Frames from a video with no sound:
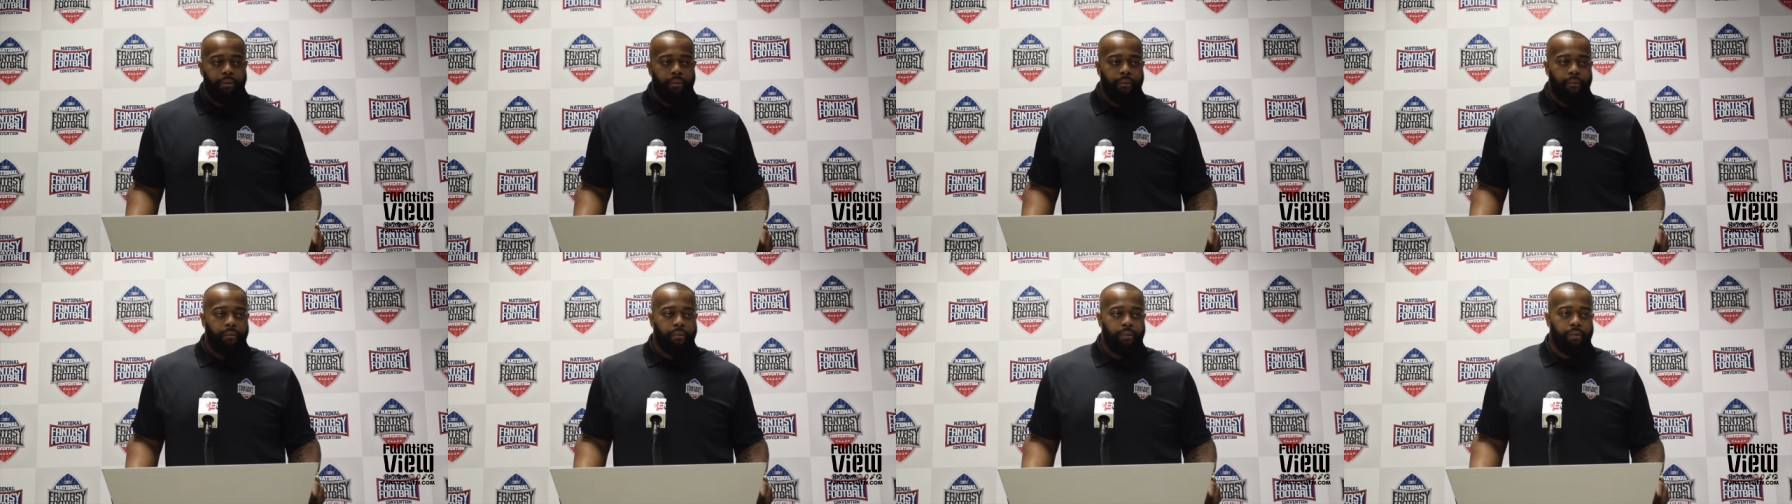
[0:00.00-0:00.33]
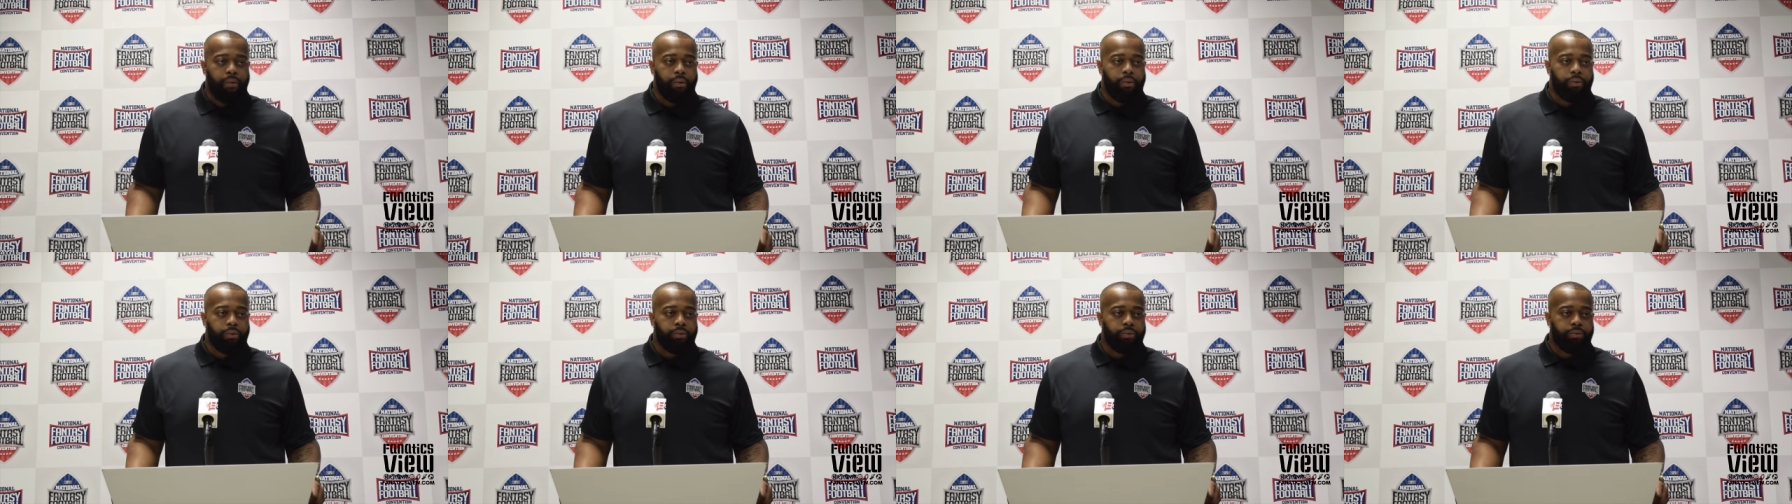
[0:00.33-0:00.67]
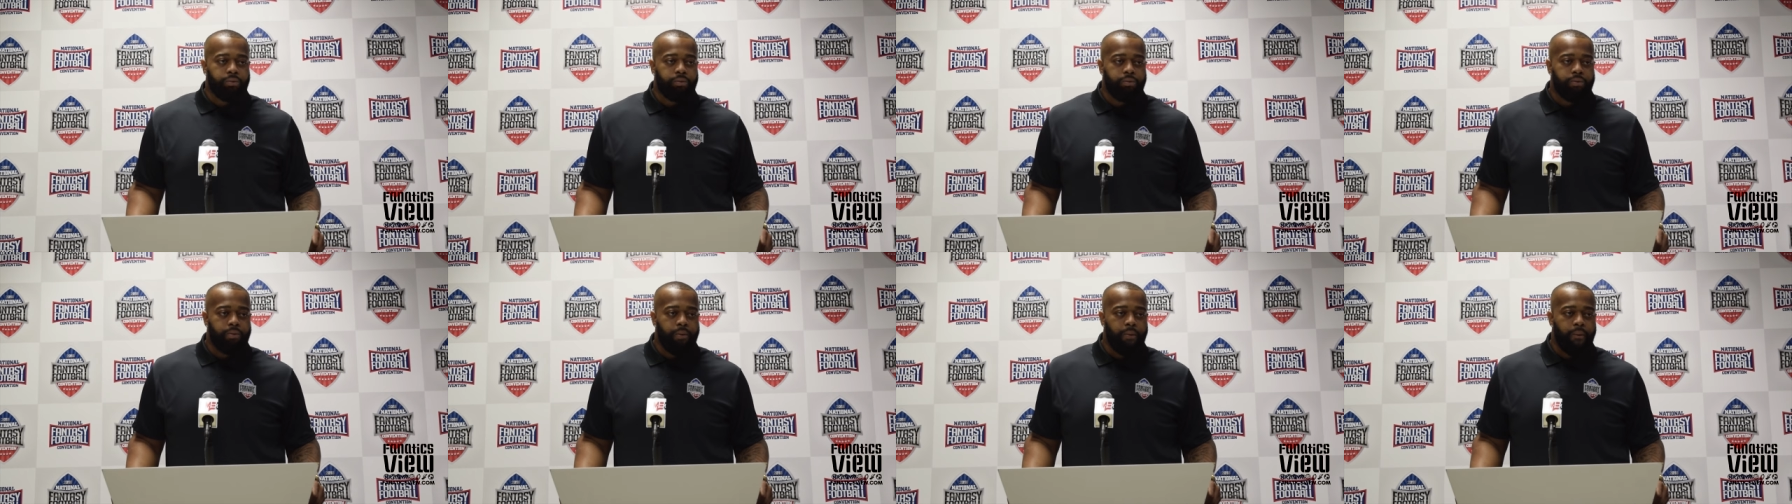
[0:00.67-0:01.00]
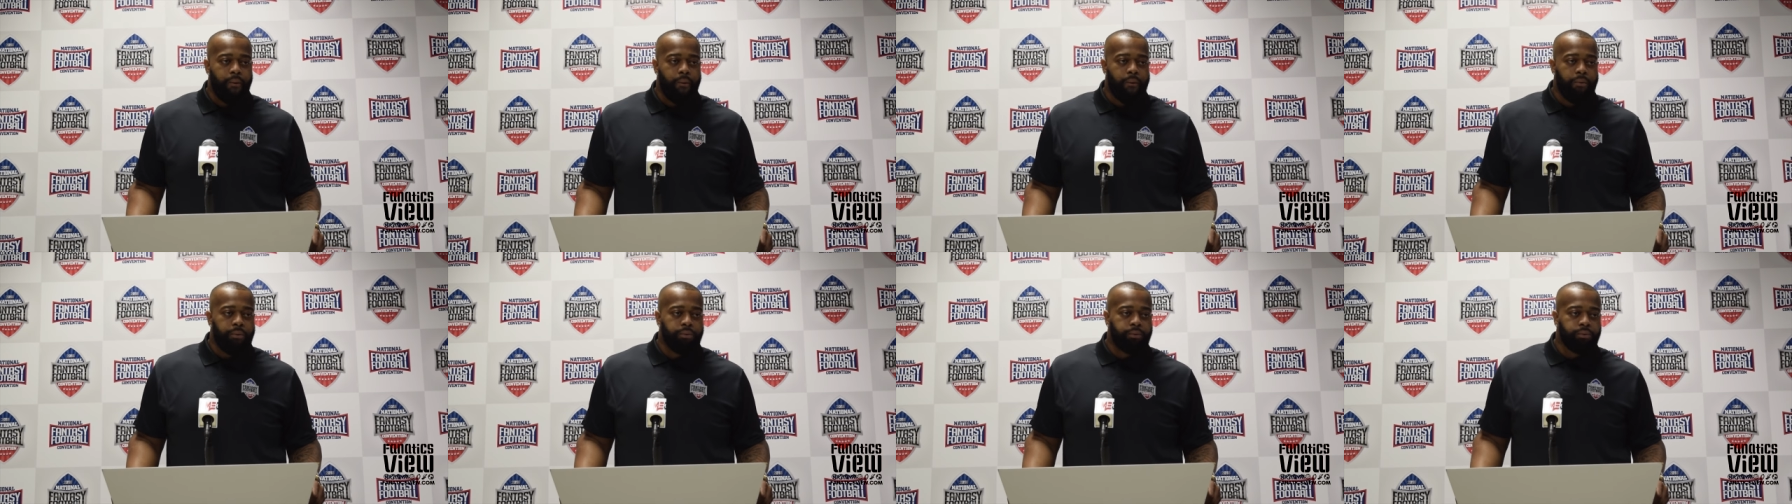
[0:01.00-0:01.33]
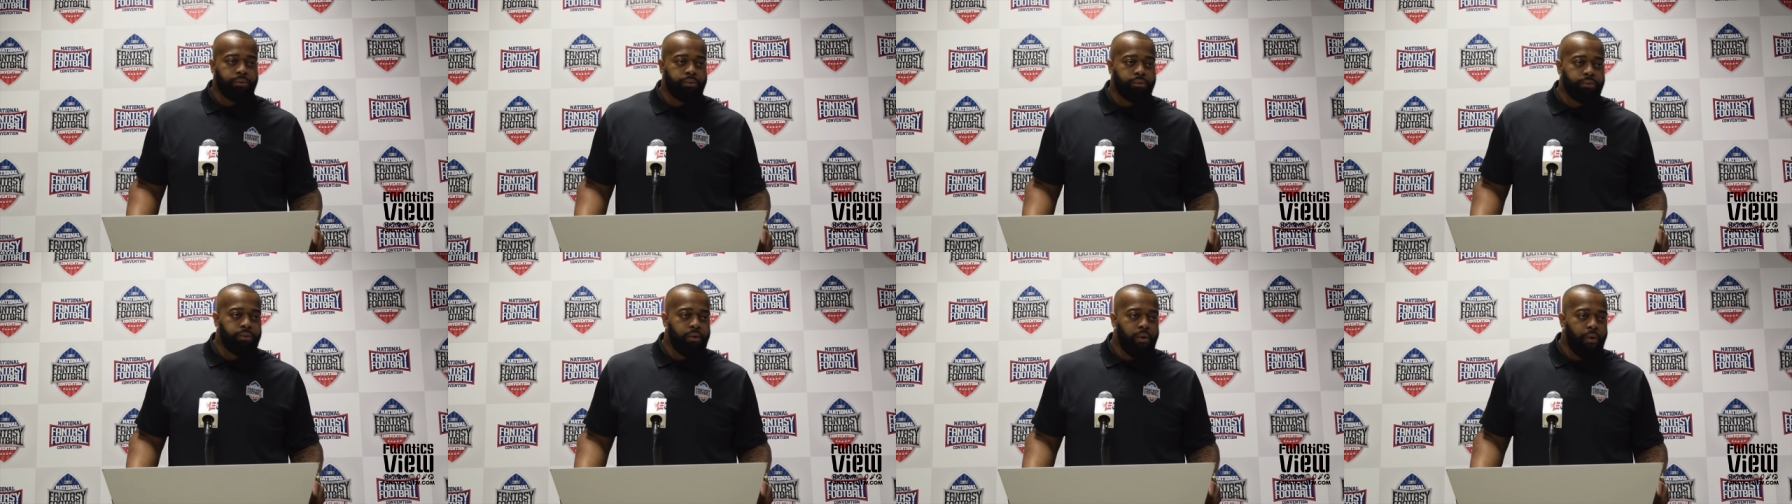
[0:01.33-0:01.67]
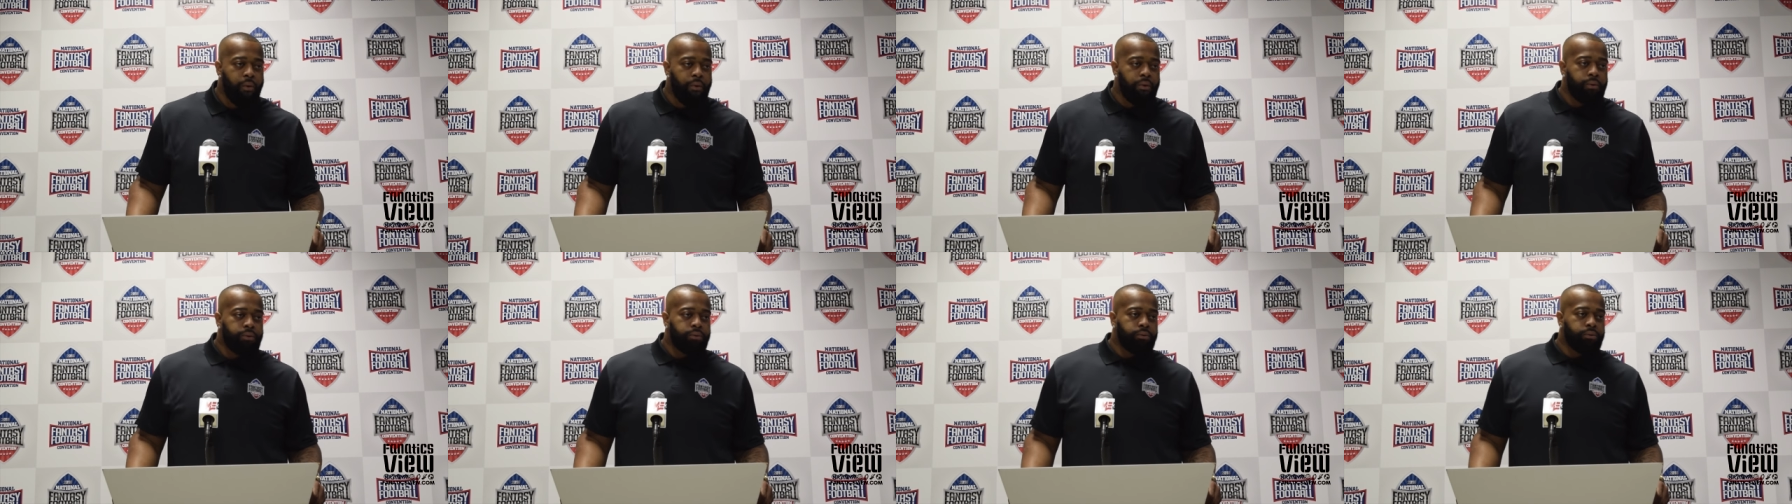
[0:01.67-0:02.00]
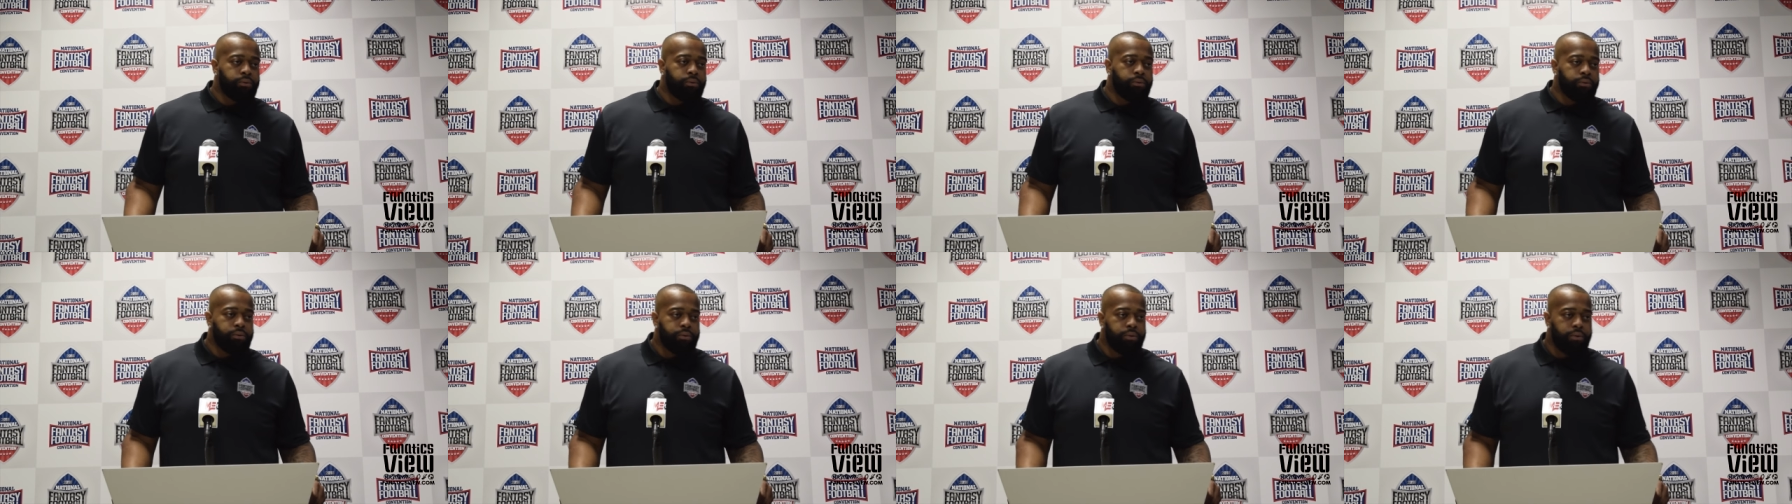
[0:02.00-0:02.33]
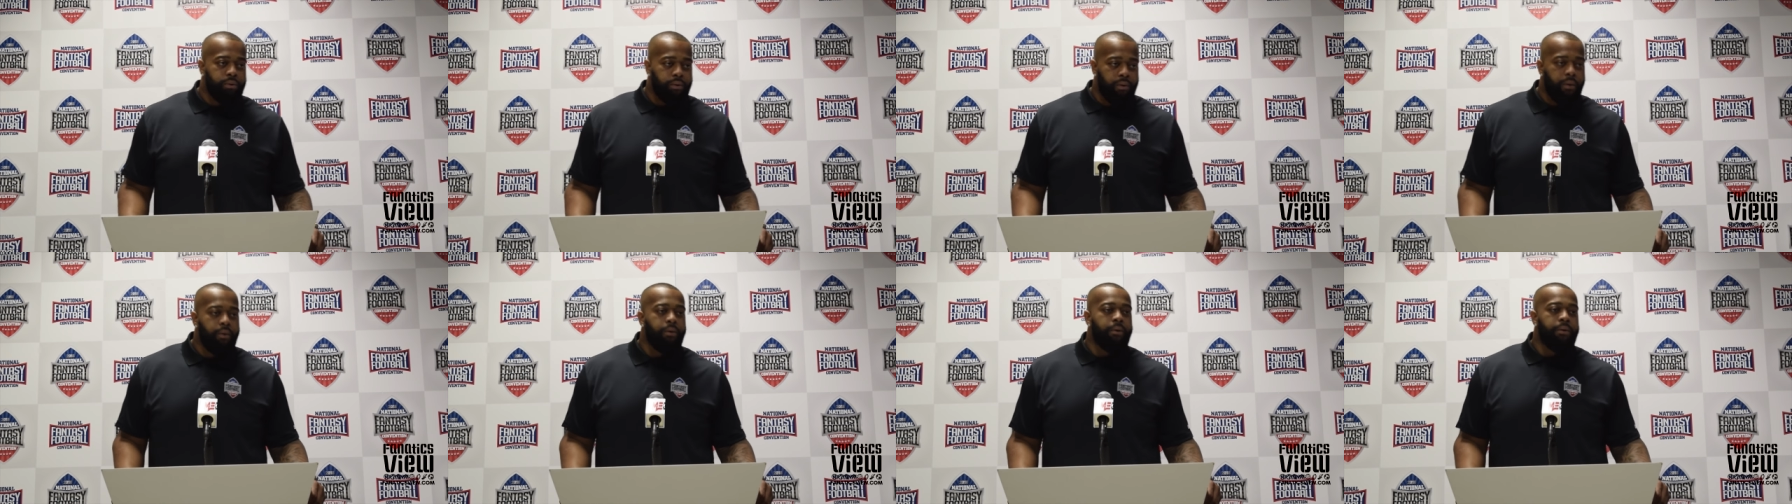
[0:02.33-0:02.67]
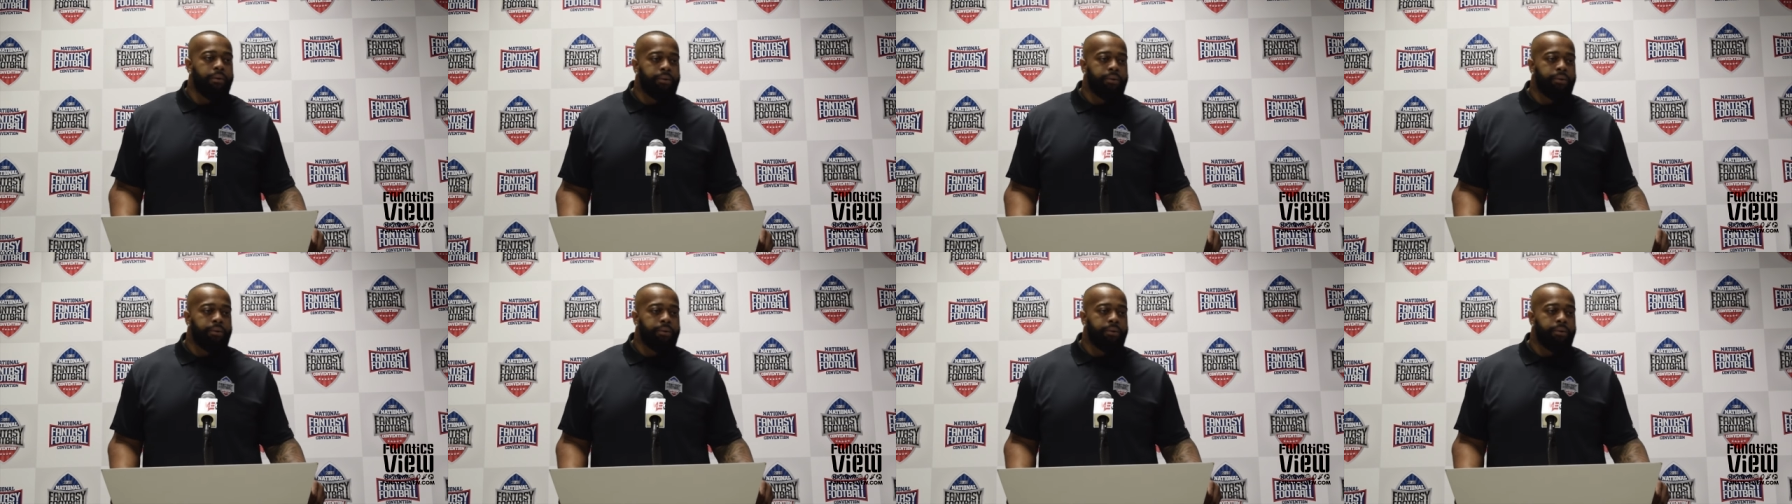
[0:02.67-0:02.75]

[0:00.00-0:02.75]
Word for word: Ron, uh, Bobby Bell with S B Nation Radio.